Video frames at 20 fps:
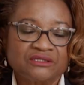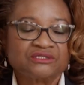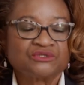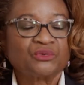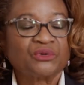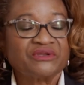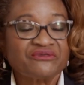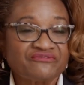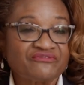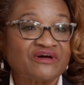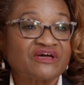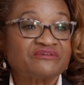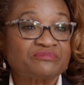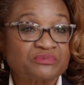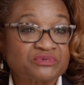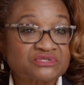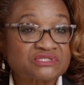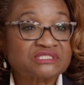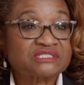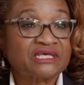
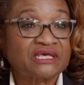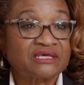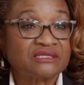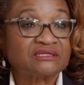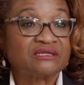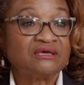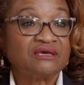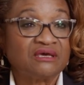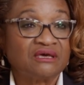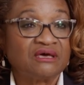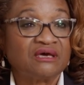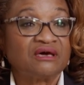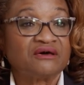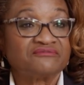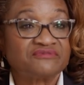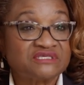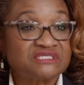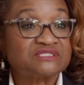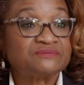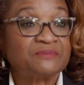25%
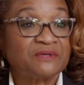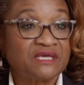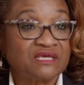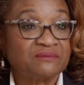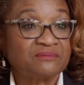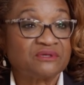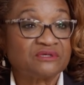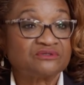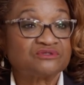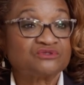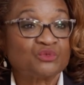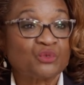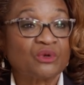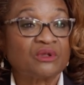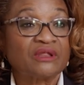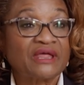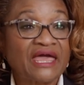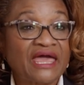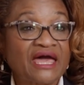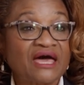of these babies will
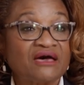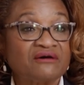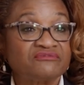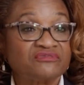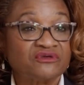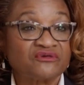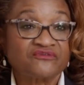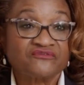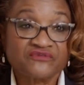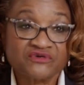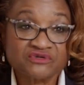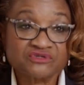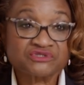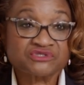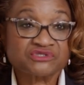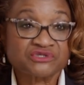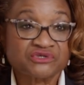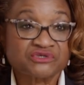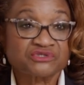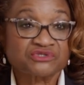have their
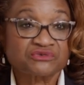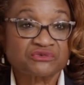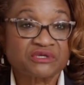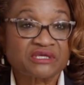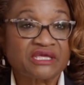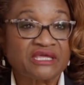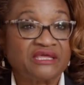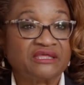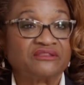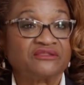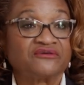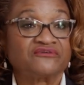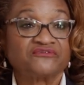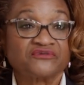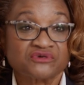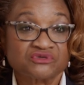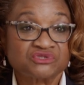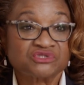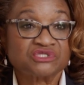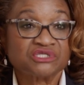first surgery in their
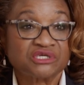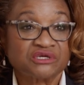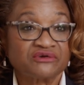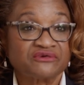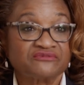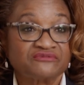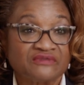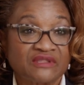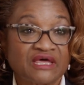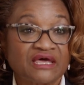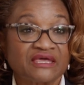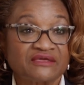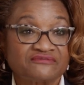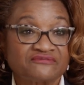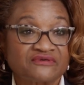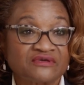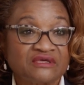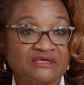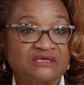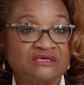first year of life.
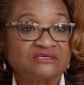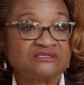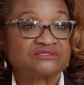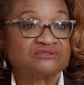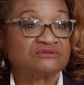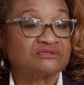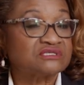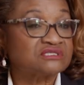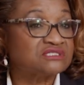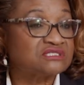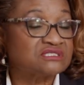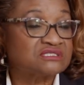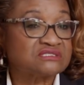So this